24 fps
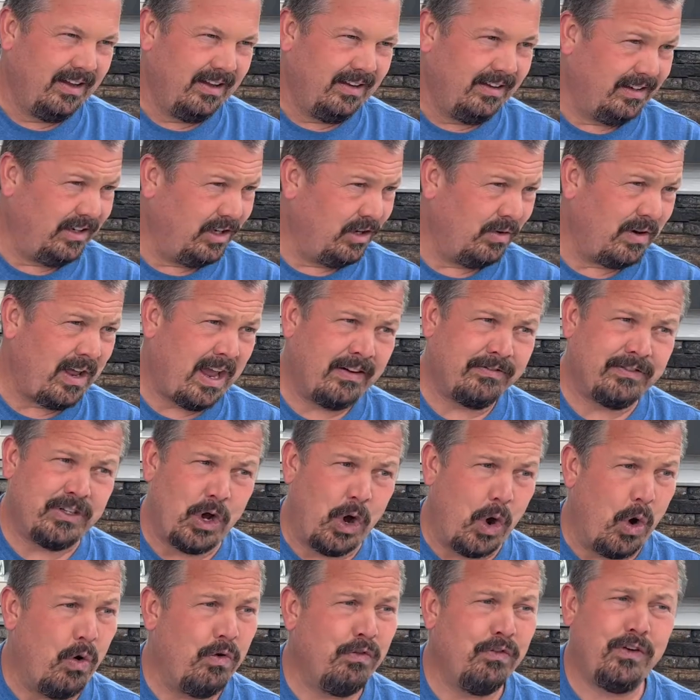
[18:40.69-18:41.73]
You don't have to
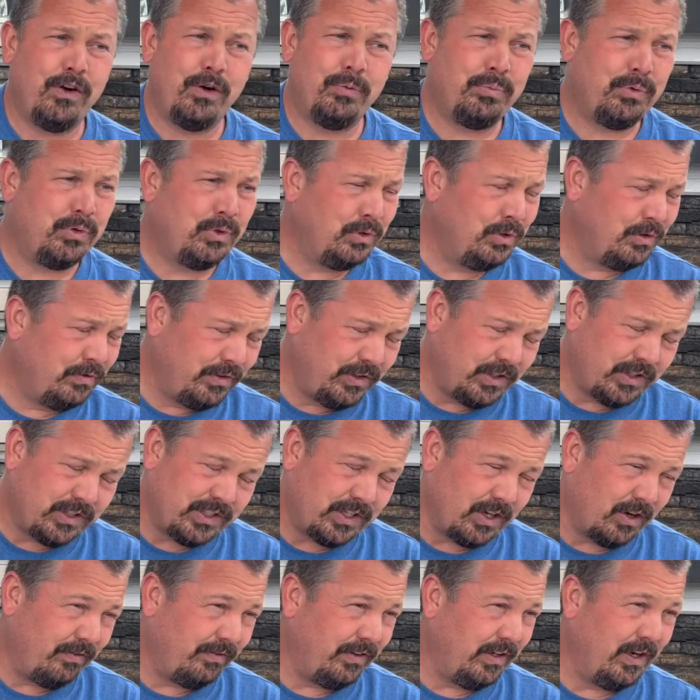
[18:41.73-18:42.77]
overprove
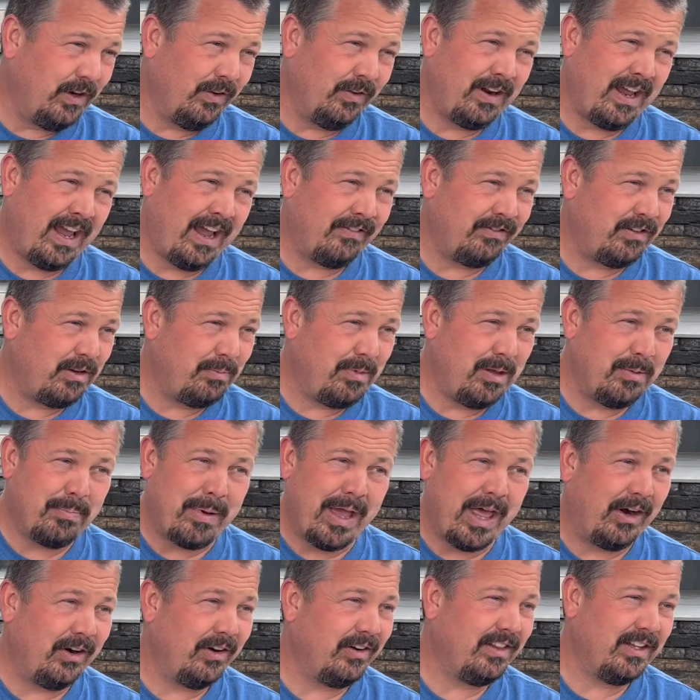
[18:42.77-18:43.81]
yourself. You don't have to be
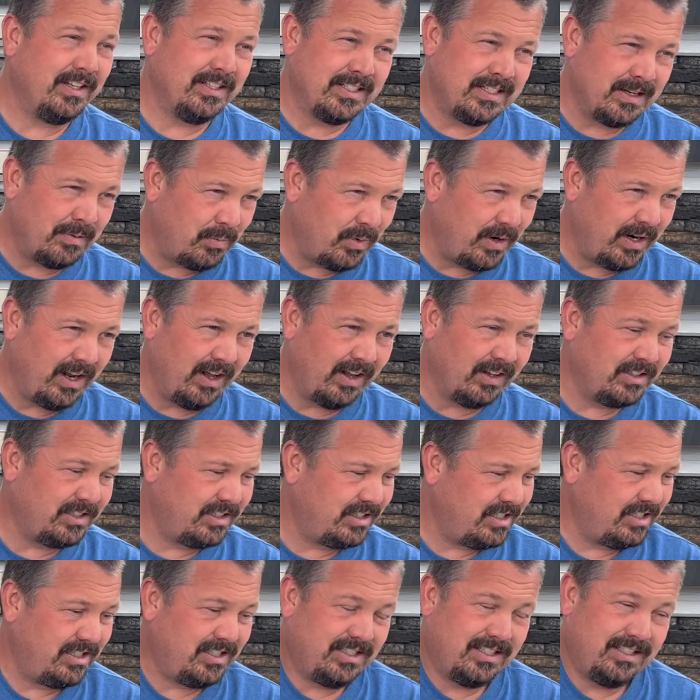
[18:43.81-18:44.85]
better than someone else.
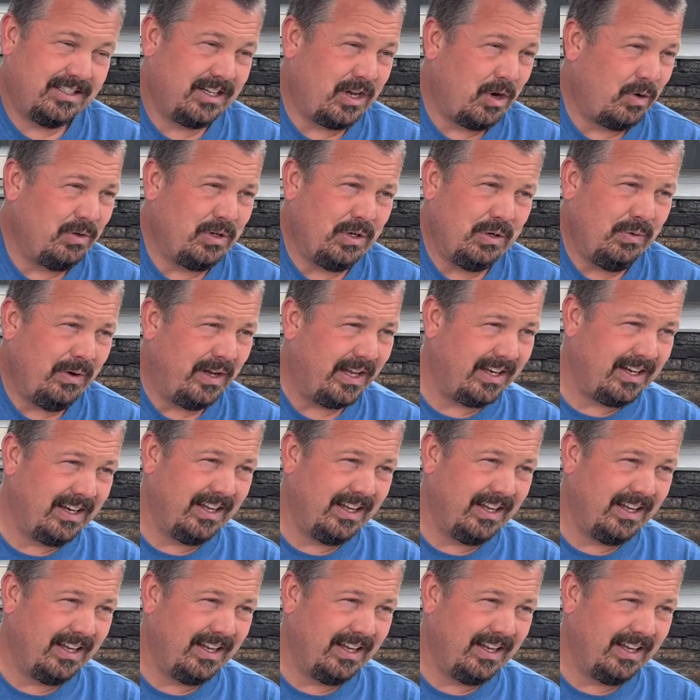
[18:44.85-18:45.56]
Just go do it.